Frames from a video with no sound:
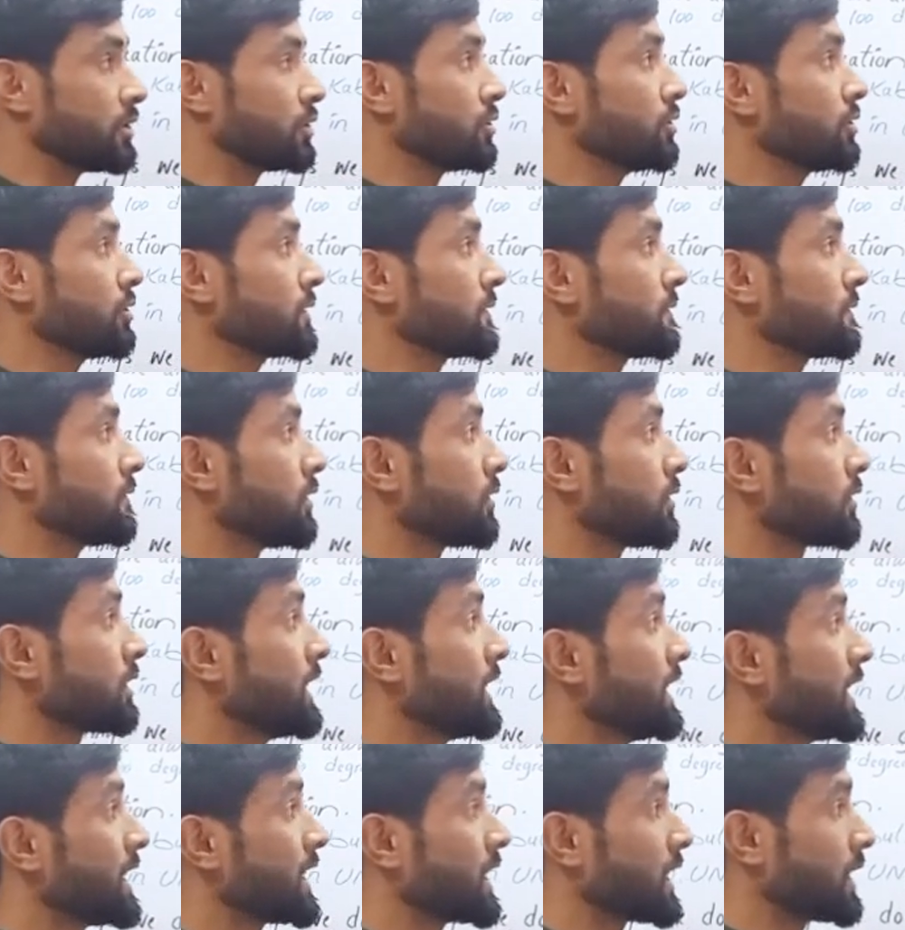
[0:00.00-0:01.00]
used
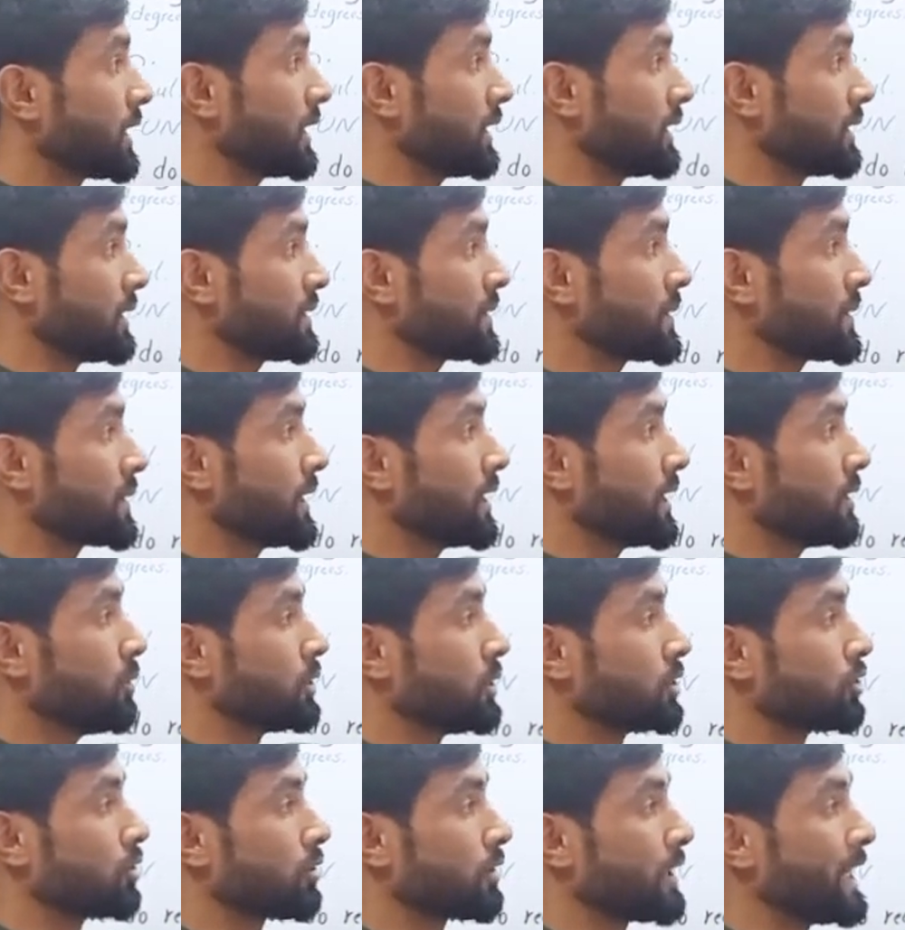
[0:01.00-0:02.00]
for things
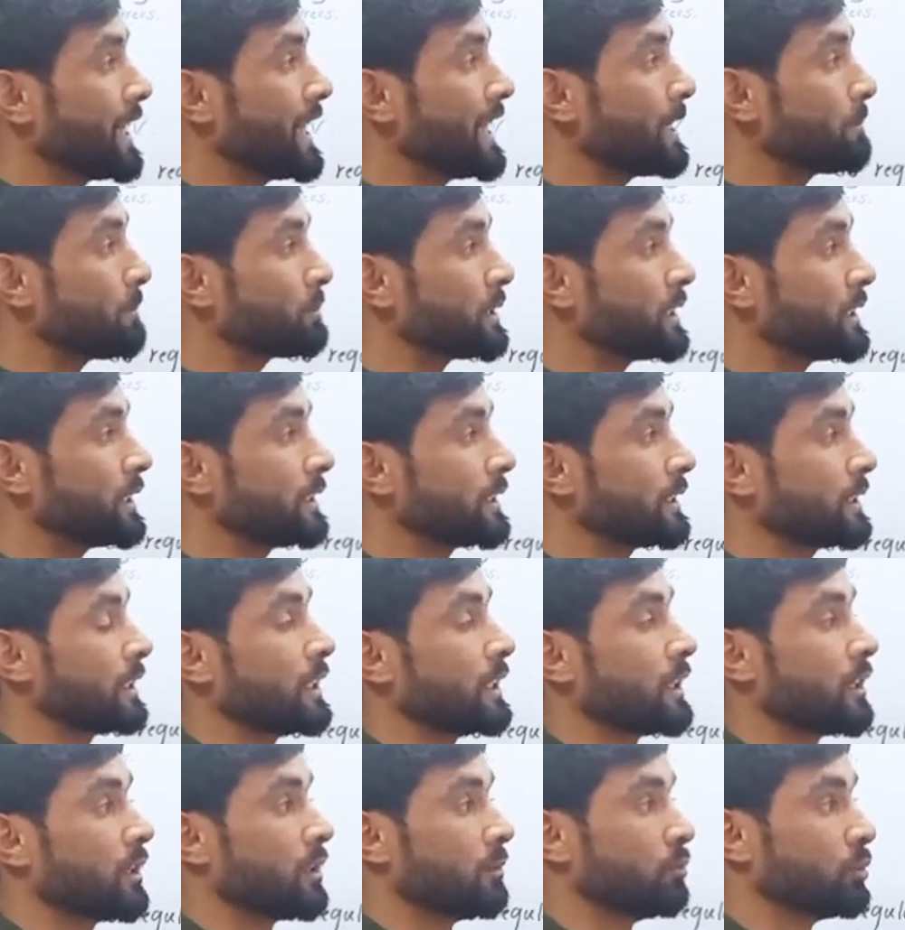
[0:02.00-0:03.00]
which are happening
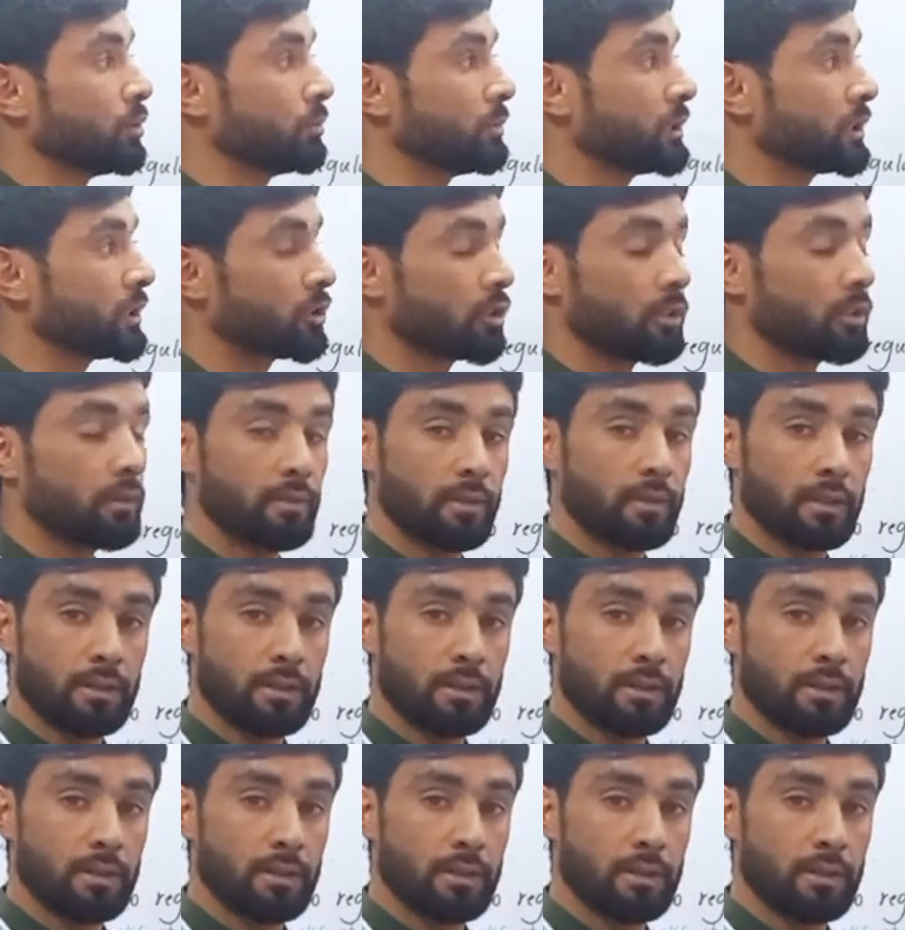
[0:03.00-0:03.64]
at the moment of